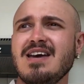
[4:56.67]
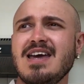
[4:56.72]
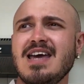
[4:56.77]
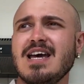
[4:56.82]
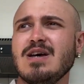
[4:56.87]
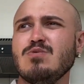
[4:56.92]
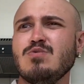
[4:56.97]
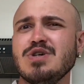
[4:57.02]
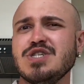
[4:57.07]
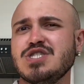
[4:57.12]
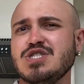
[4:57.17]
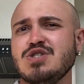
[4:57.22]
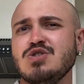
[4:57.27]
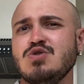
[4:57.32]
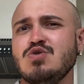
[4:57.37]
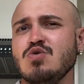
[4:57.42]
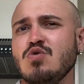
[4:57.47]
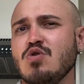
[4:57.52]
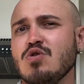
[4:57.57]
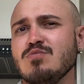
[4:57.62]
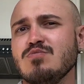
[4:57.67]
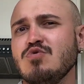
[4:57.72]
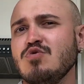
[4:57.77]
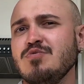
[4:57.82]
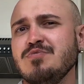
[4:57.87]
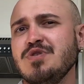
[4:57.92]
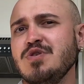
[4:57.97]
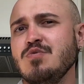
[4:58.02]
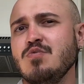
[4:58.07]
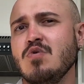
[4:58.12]
and which dorm
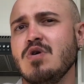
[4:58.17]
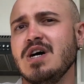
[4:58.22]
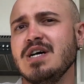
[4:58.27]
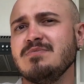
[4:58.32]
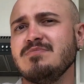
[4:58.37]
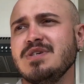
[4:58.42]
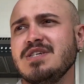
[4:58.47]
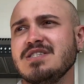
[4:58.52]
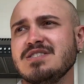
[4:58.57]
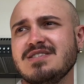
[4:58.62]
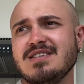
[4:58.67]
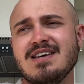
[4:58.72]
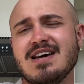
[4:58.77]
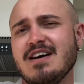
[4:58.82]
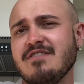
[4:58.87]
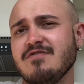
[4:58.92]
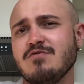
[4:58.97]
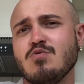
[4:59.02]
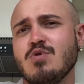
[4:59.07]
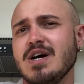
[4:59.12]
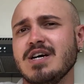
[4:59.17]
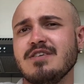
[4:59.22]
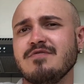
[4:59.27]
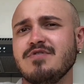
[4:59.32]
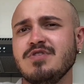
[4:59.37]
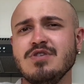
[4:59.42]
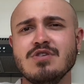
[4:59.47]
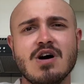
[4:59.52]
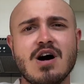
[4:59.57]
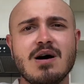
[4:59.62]
room you want, because they have quite a
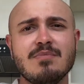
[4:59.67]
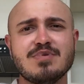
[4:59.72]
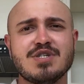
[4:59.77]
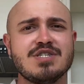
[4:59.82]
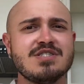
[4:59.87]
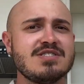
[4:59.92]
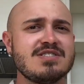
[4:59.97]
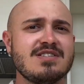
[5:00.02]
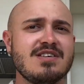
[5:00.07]
few options.